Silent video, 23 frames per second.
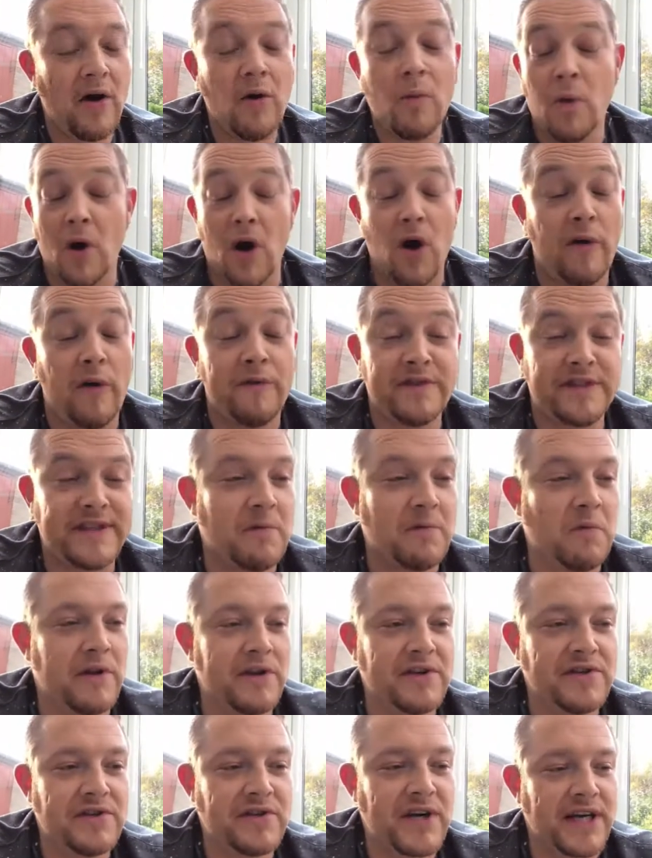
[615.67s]
Obviously,
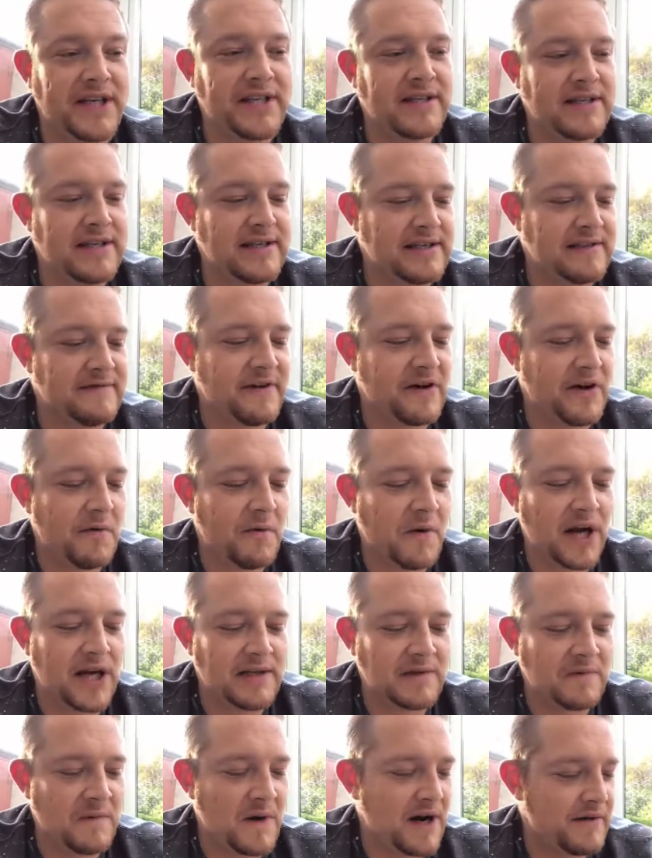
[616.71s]
what The Strangers does very well
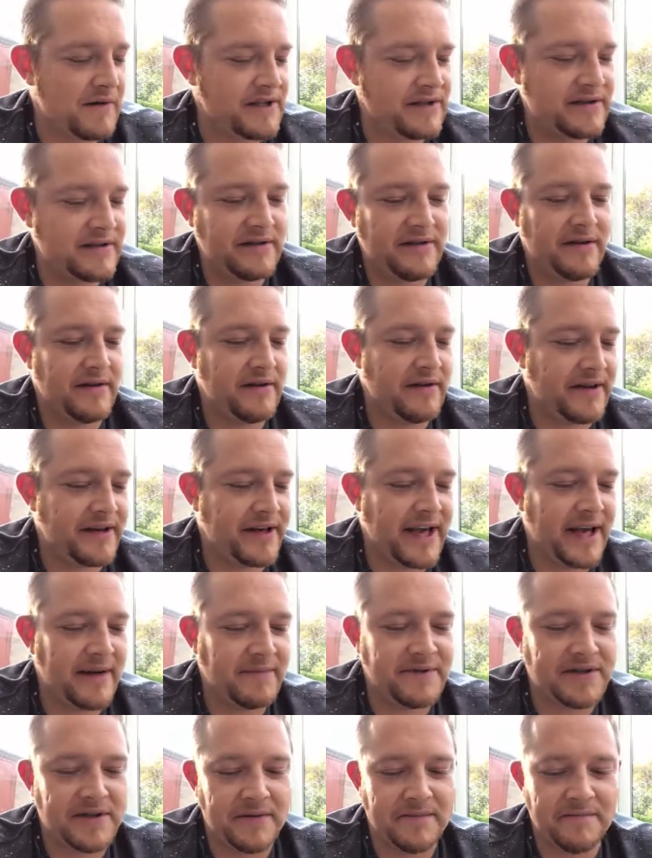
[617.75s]
as well is
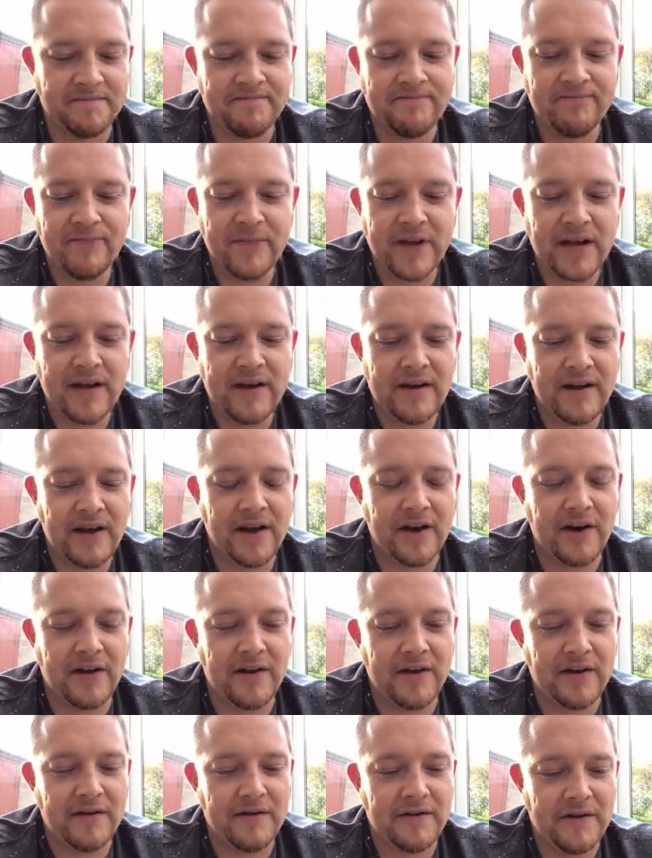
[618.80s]
keeps them,
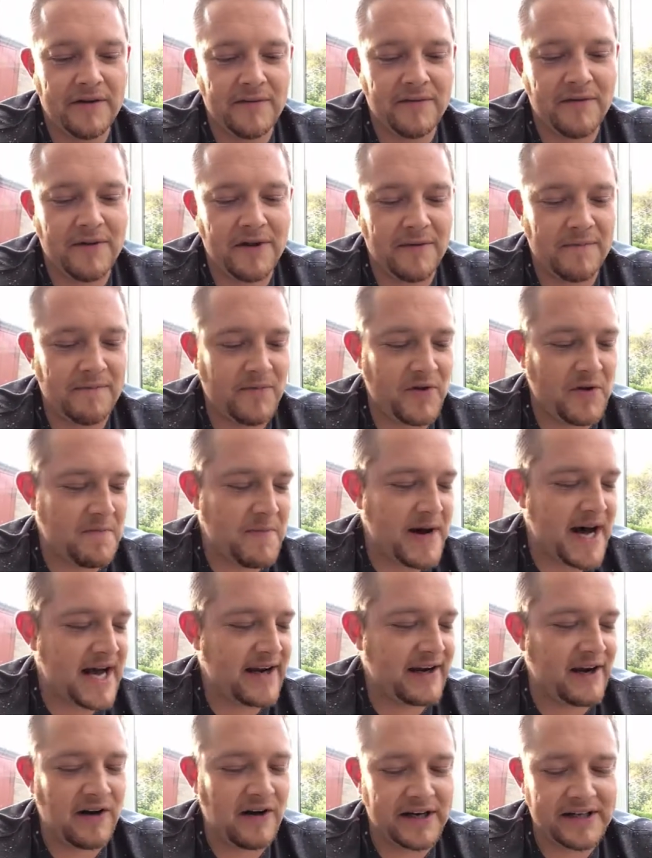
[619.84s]
the
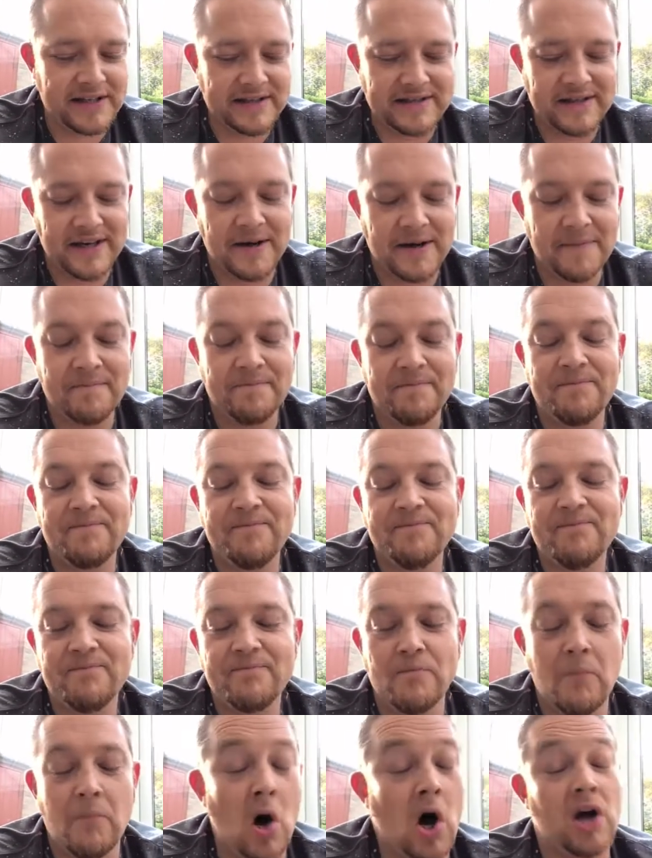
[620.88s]
bad guys
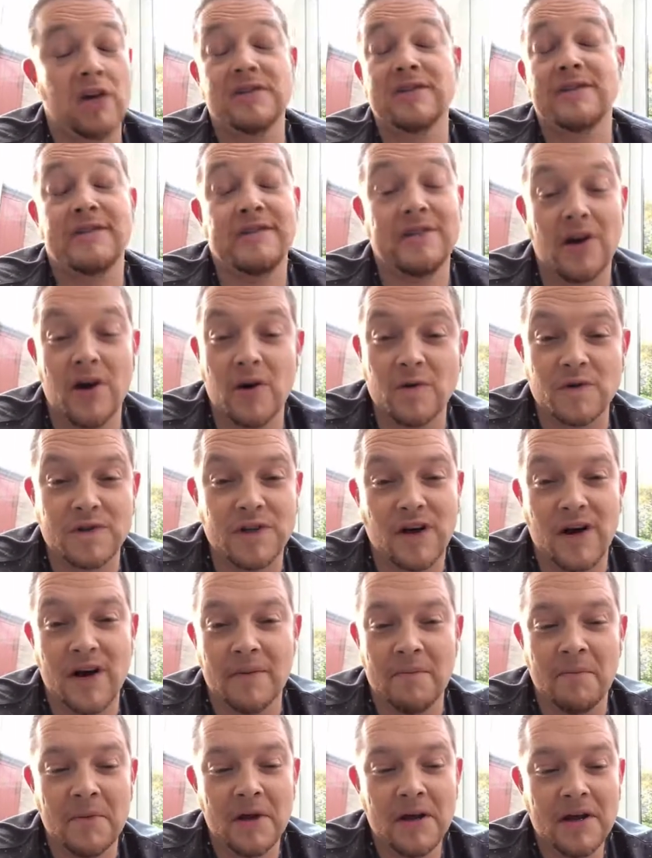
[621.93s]
masked the whole
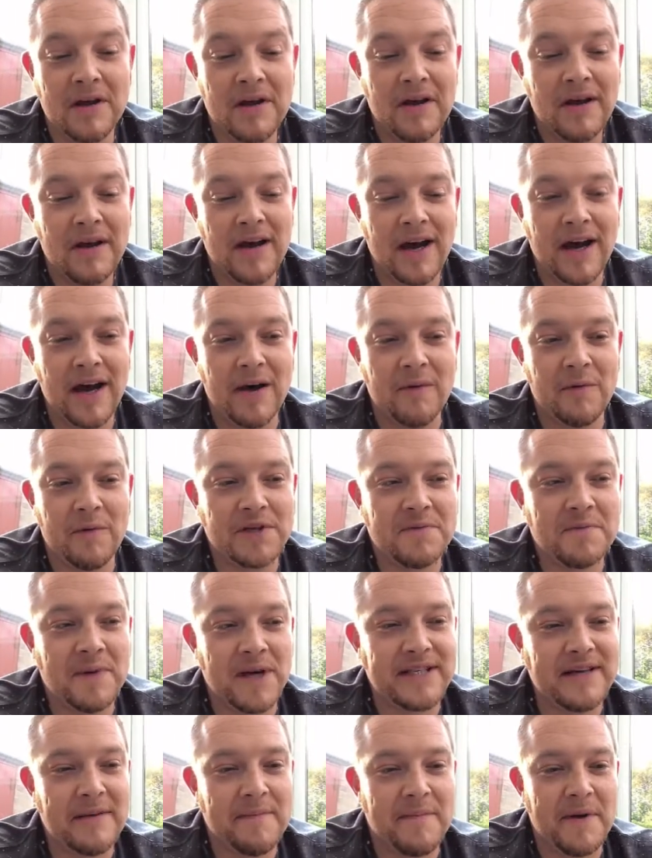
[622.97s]
time, which
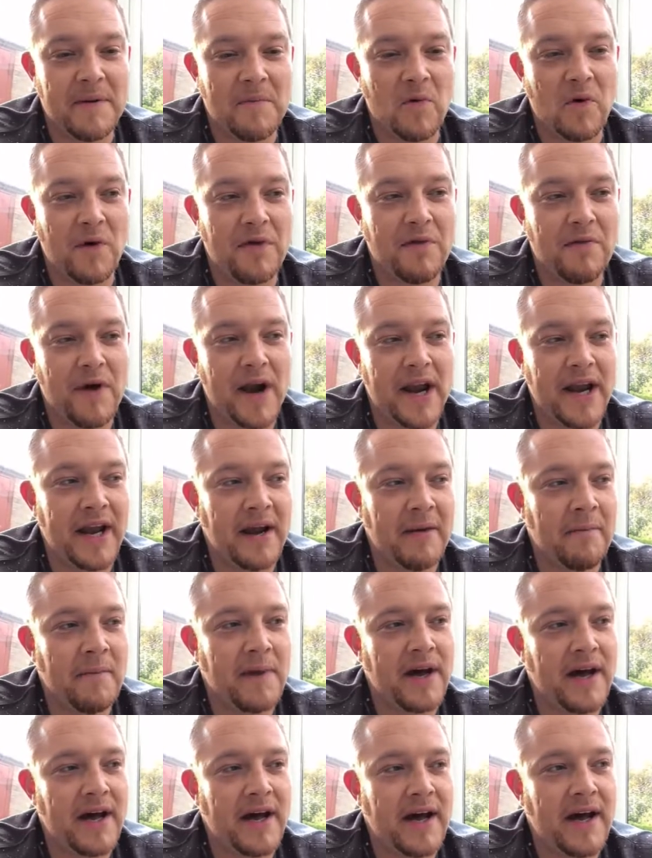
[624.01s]
makes it a bit more threatening.
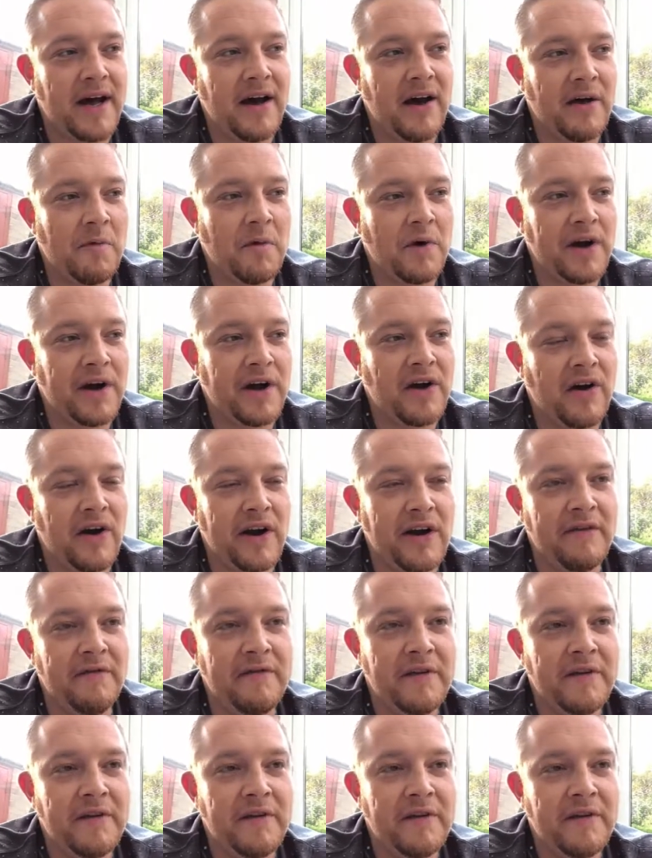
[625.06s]
But I want to kind of